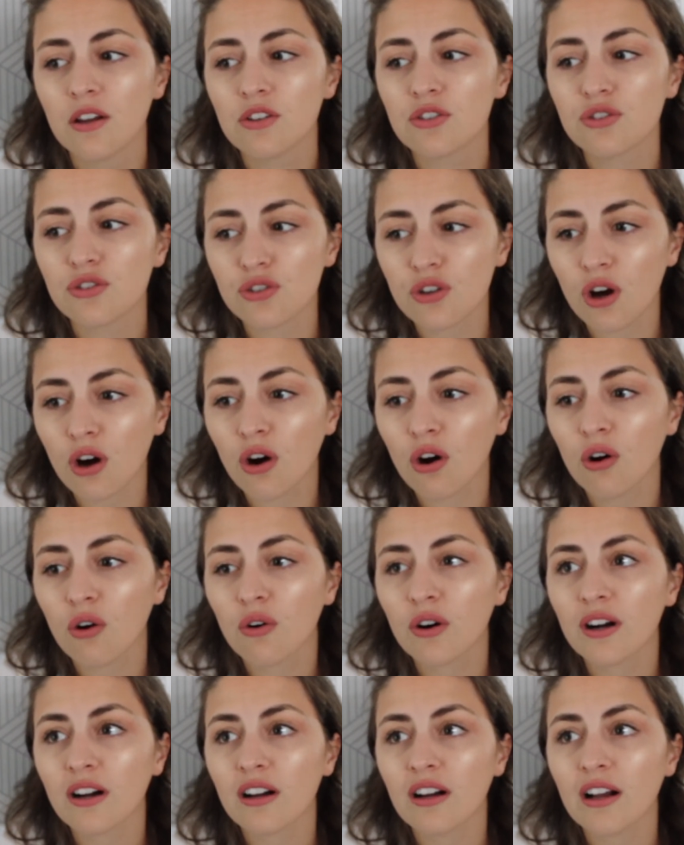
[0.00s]

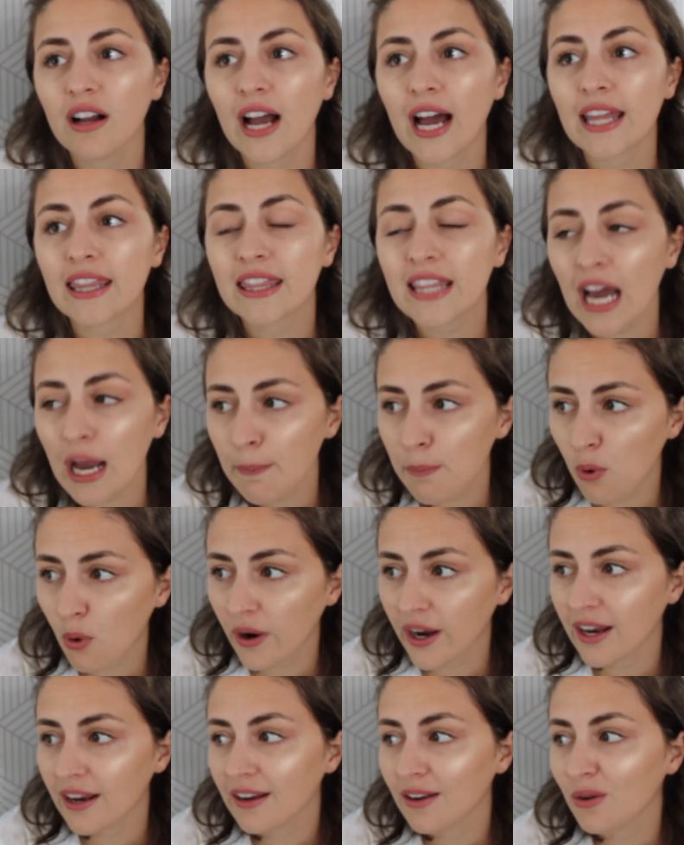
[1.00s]
So at that
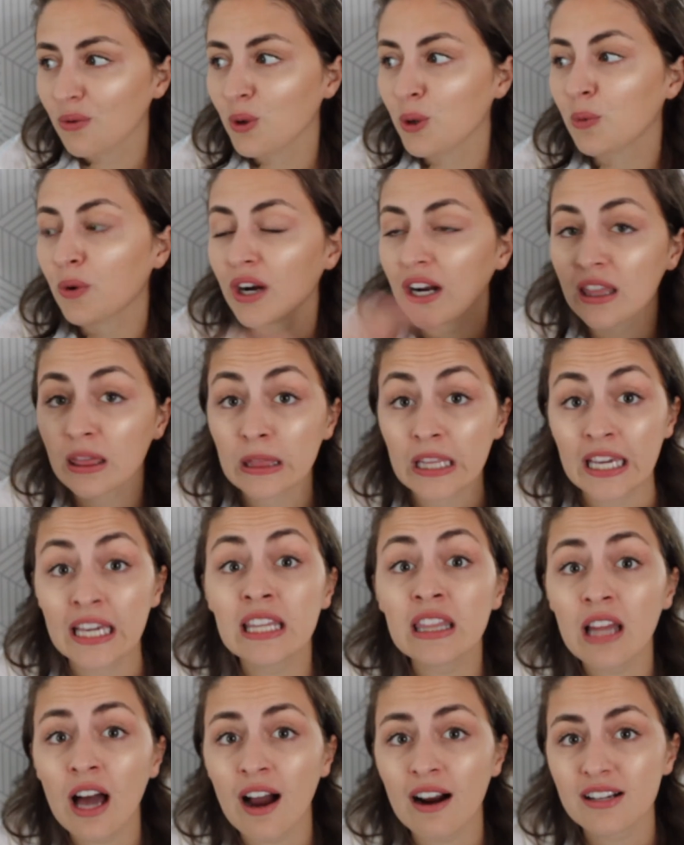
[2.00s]
point, we were
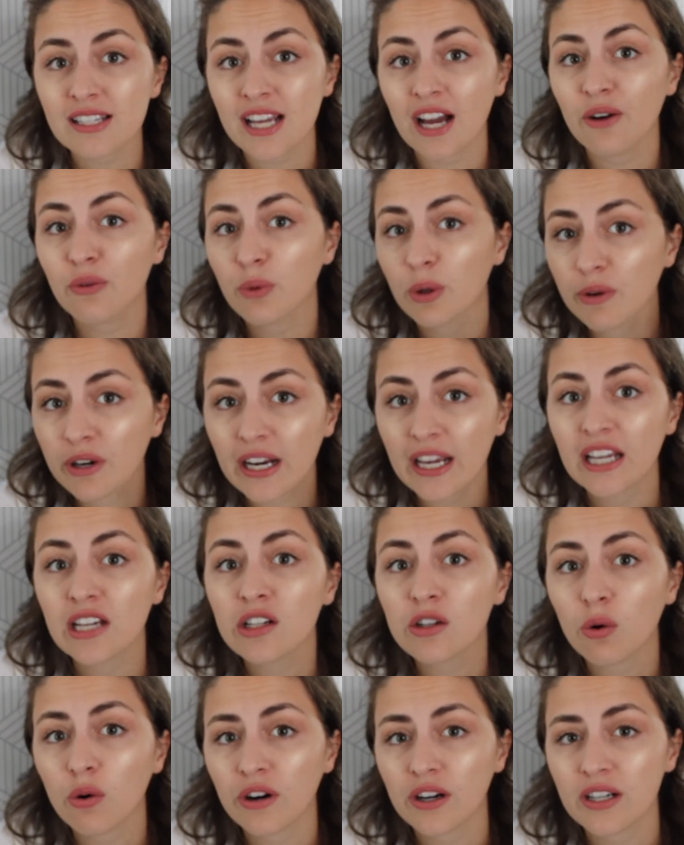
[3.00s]
in lockdown, we were
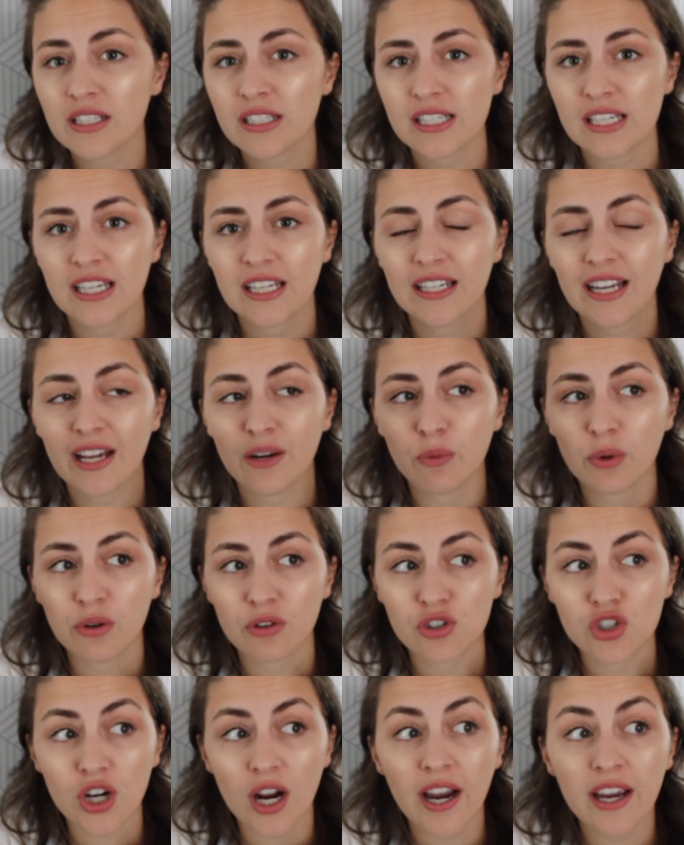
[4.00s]
in quarantine, and we
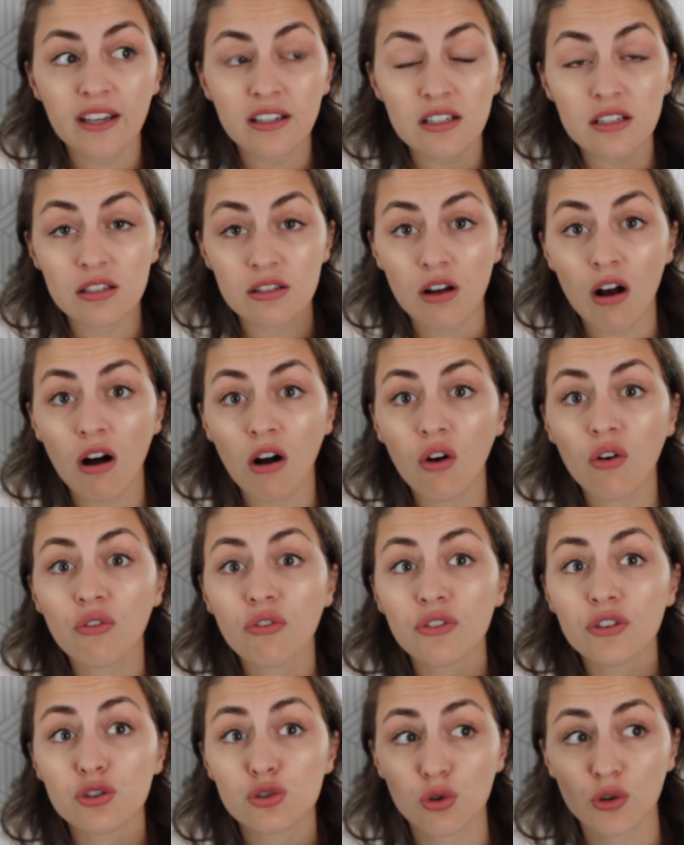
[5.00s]
were trying to
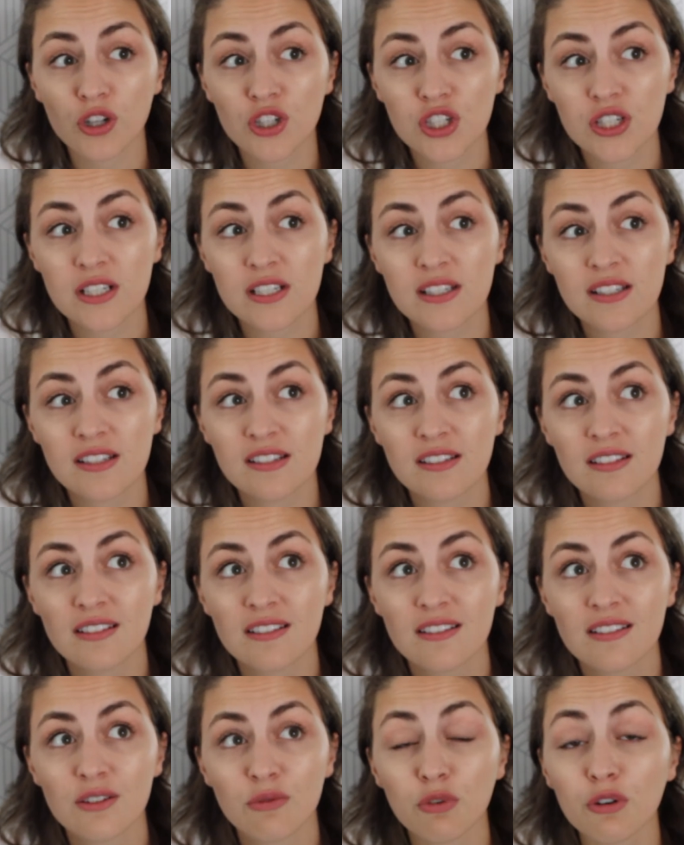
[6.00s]
solve George's
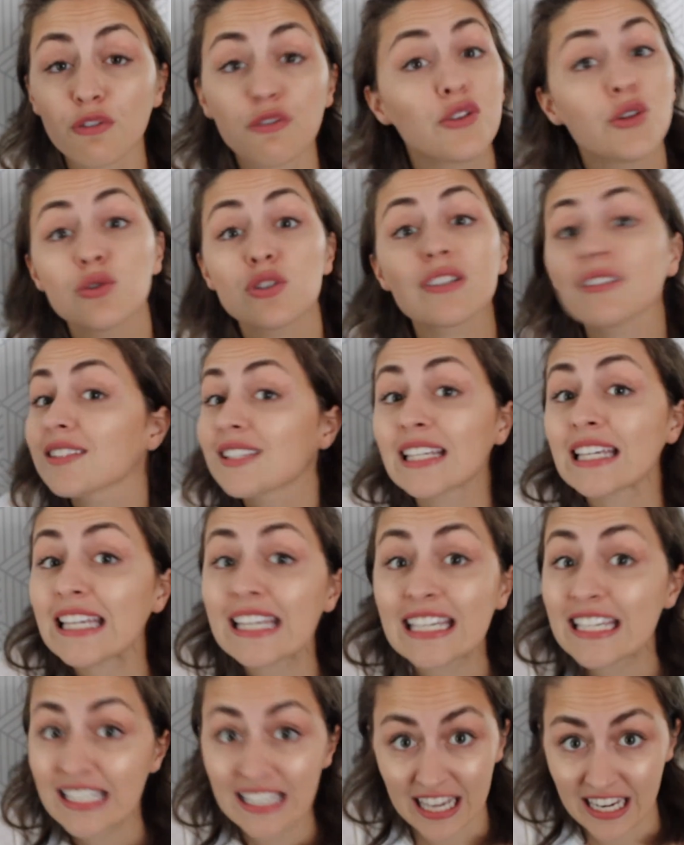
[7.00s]
refusal to
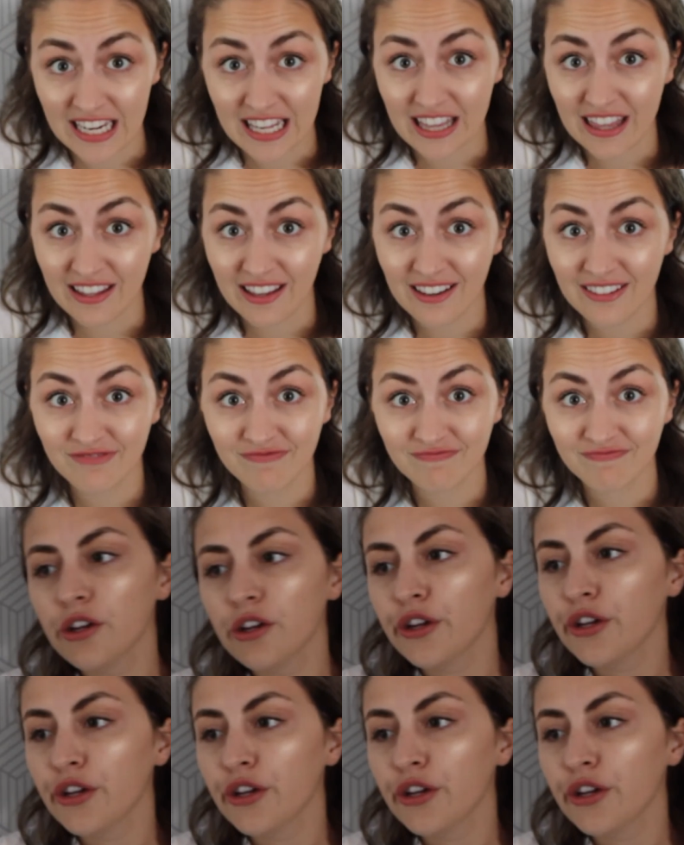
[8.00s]
eat anything.